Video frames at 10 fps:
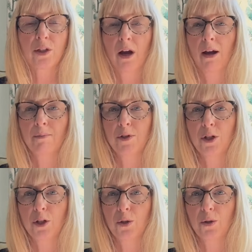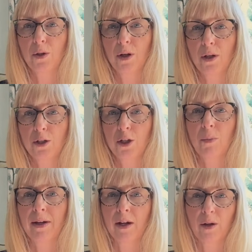time to do
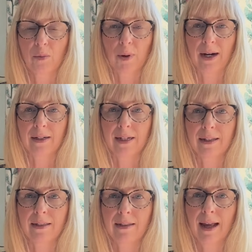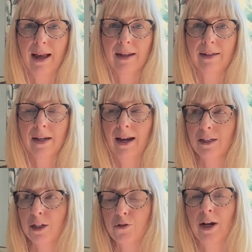my yoga practice, and I
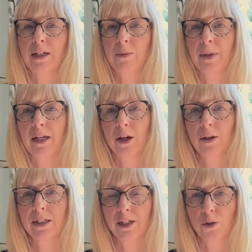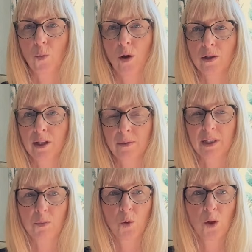actually trained to be a yoga teacher whilst they were
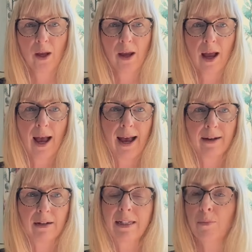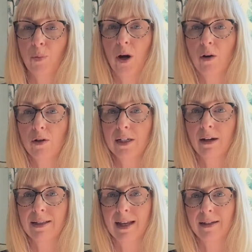small, and I did
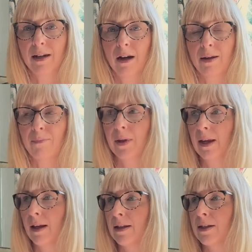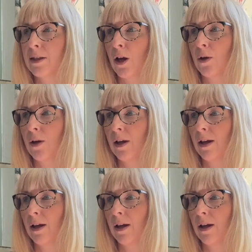prioritize that time. So